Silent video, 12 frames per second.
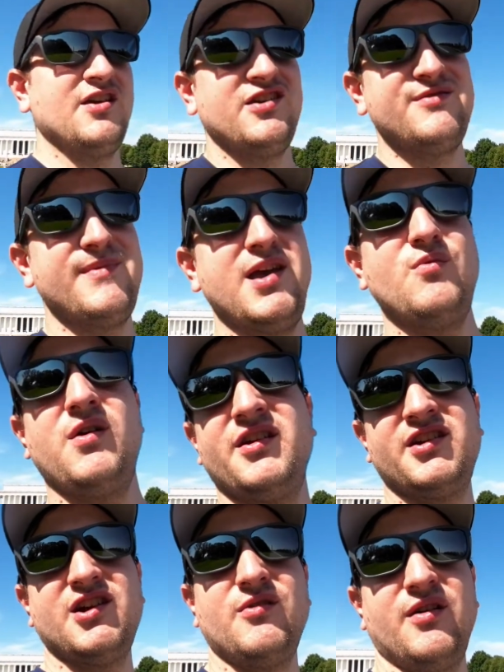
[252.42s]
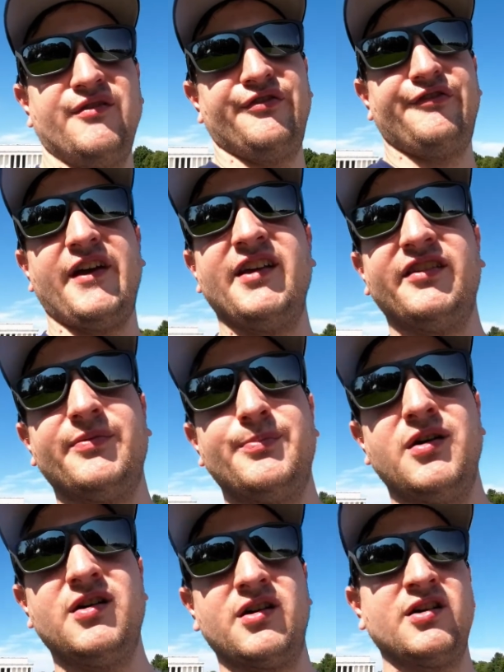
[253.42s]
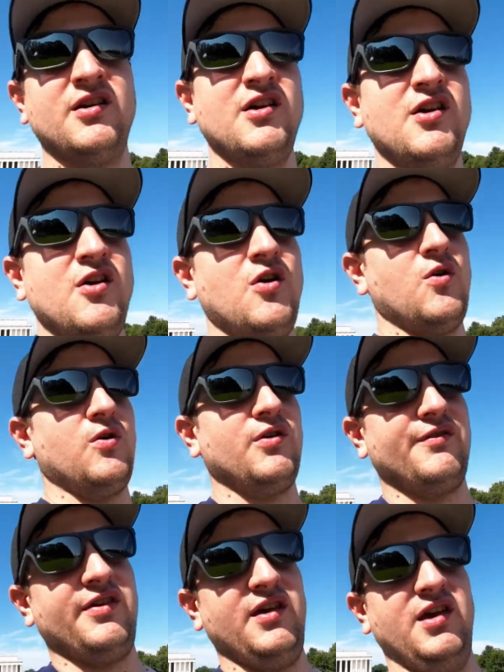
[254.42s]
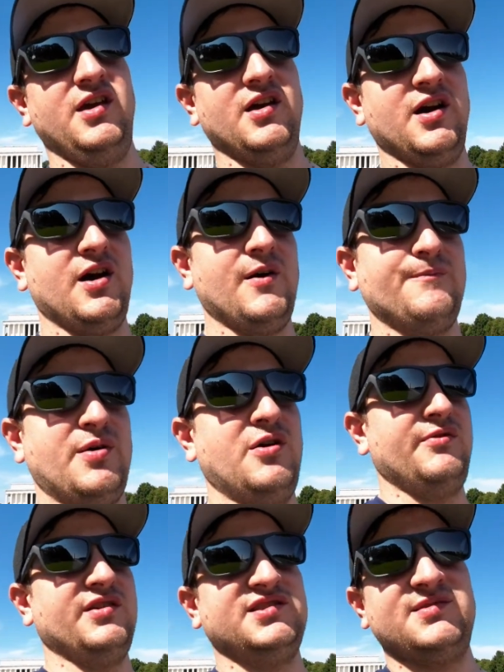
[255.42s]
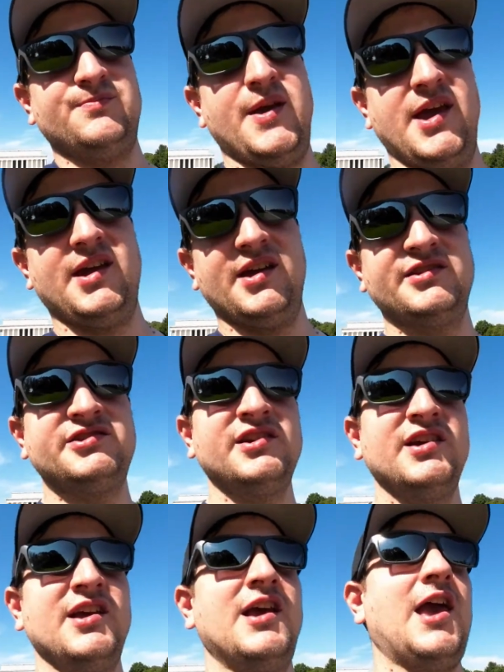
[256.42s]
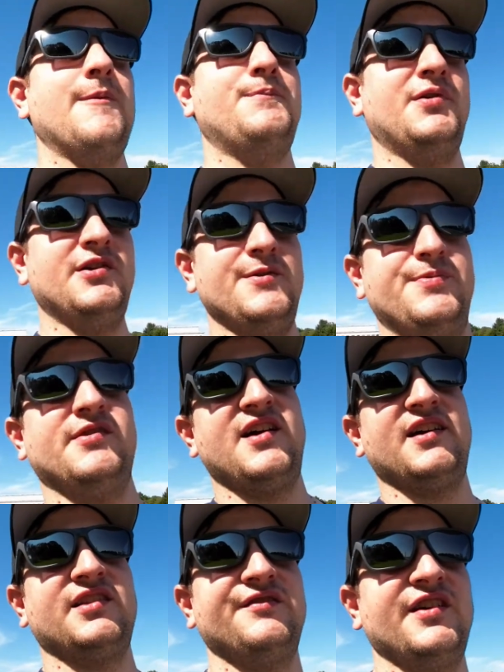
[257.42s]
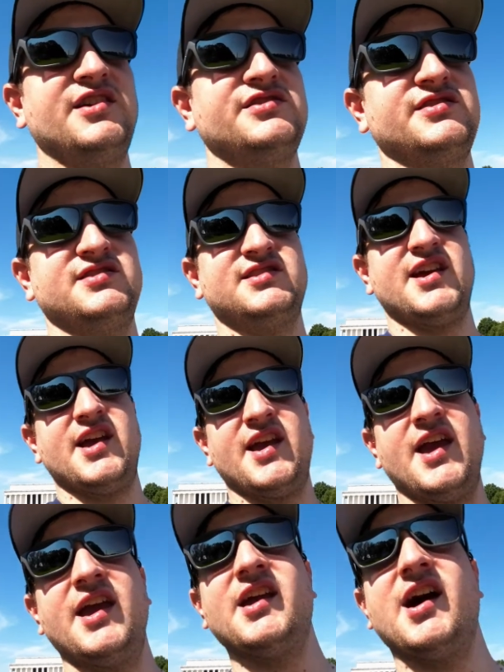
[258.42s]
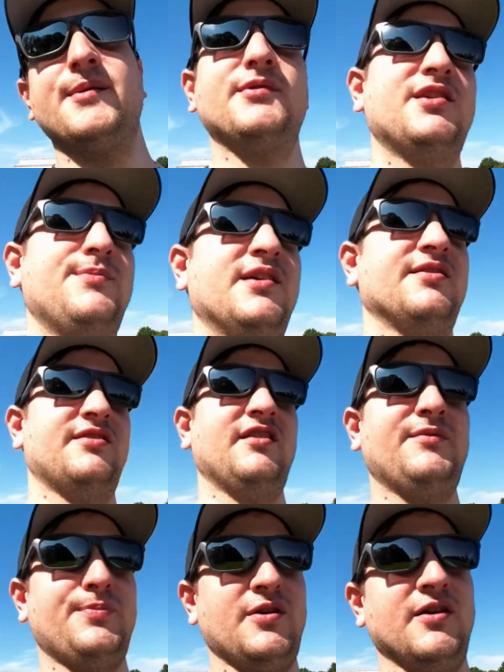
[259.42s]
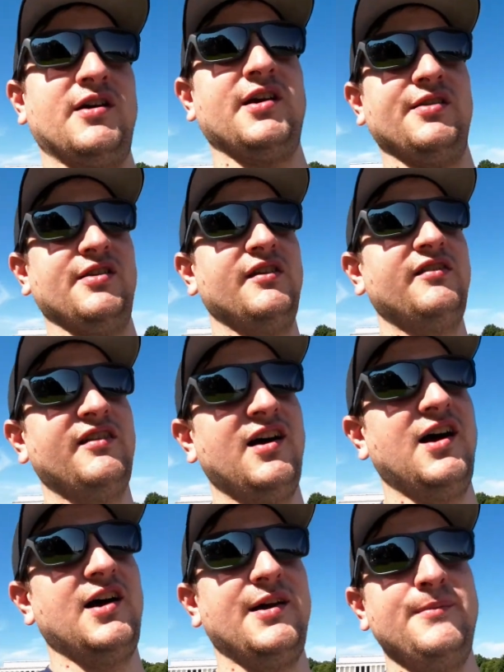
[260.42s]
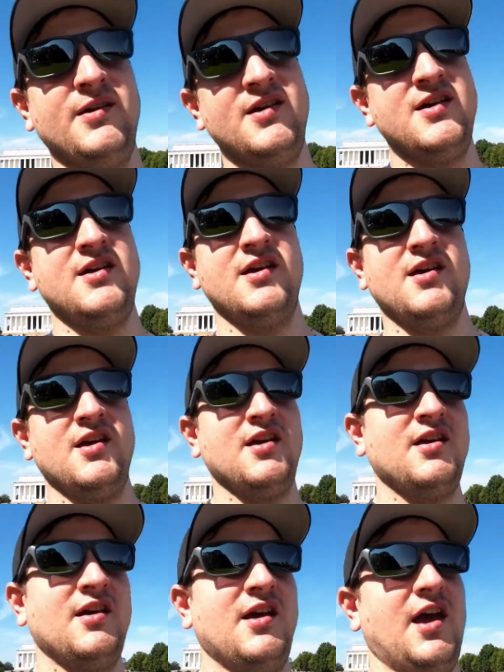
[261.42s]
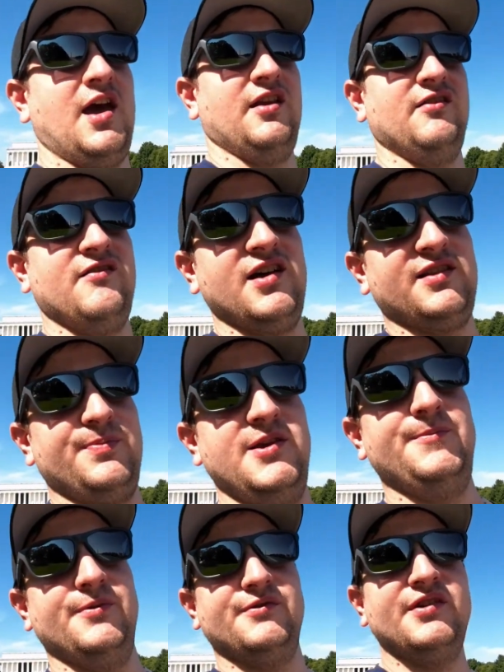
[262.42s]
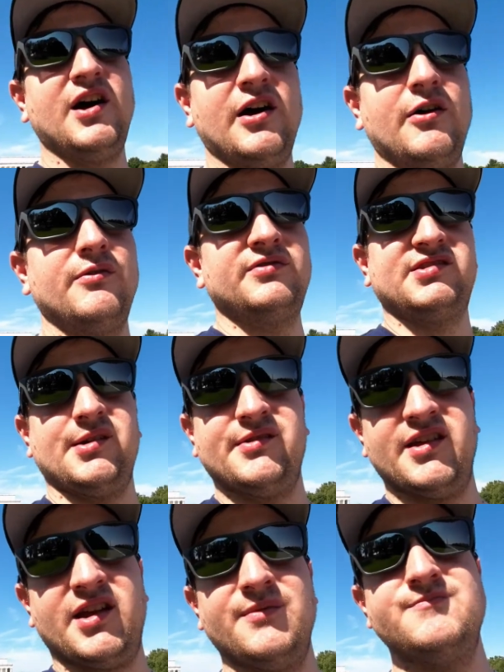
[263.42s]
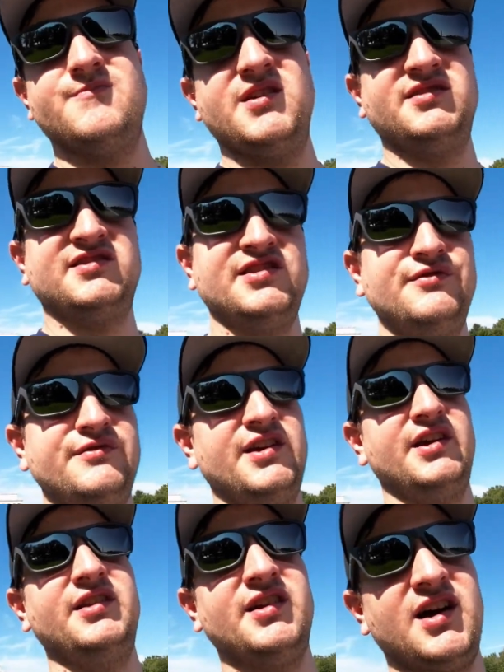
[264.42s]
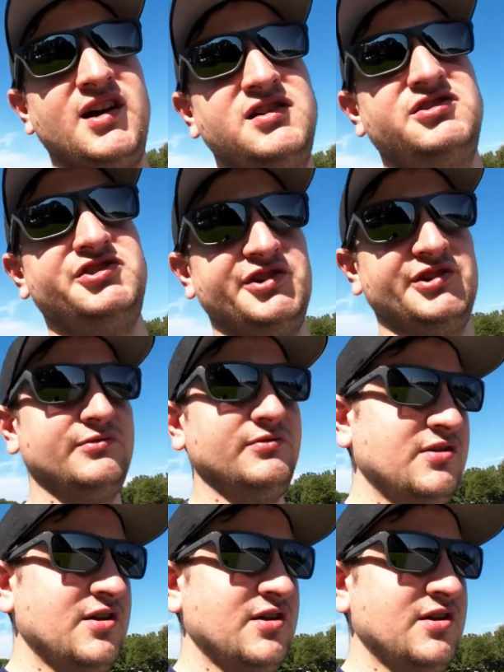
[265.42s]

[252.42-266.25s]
you may want to go on Facebook or the POTA's page and put up your activation saying, hey, I'm going to be at this park at this time, and it lets people know so that way they can be tuned in to hunt you.